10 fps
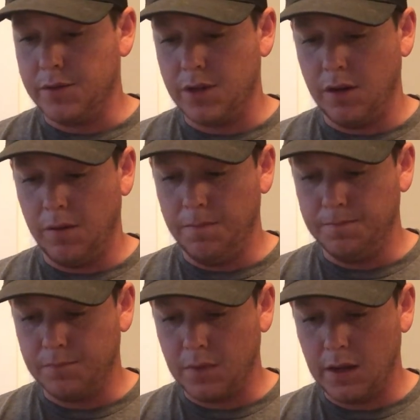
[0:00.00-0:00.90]
So
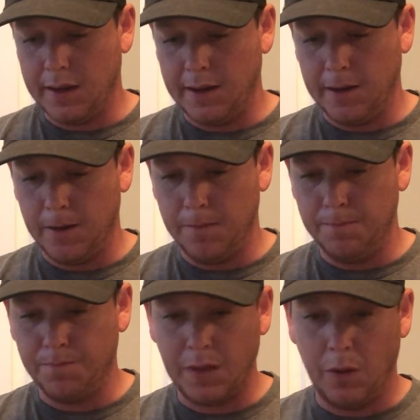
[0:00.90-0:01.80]

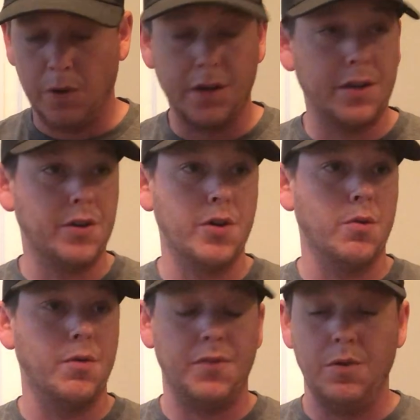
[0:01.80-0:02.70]
I wanted to do a
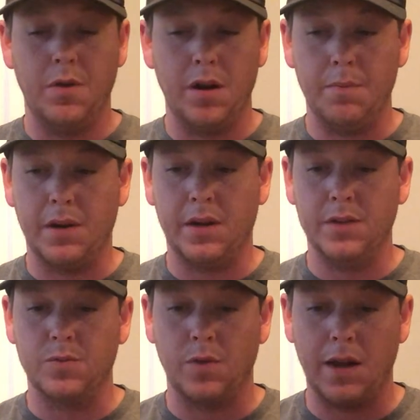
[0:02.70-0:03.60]
review on it
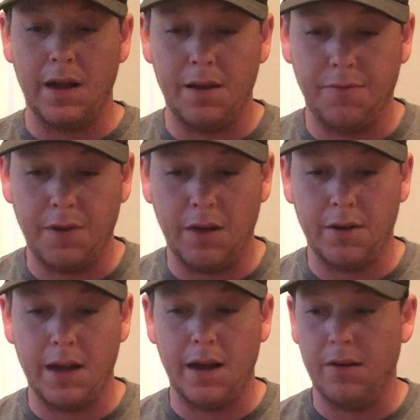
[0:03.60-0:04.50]
because what I have
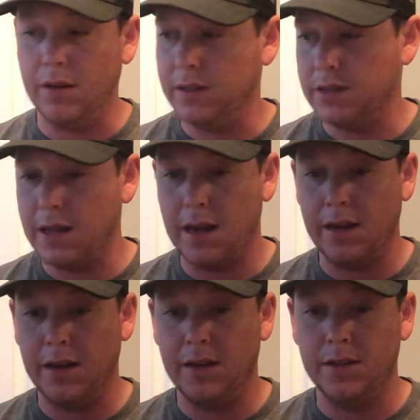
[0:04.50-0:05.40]
found out is
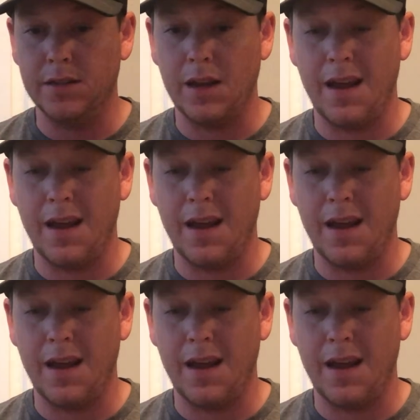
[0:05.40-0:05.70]
that it is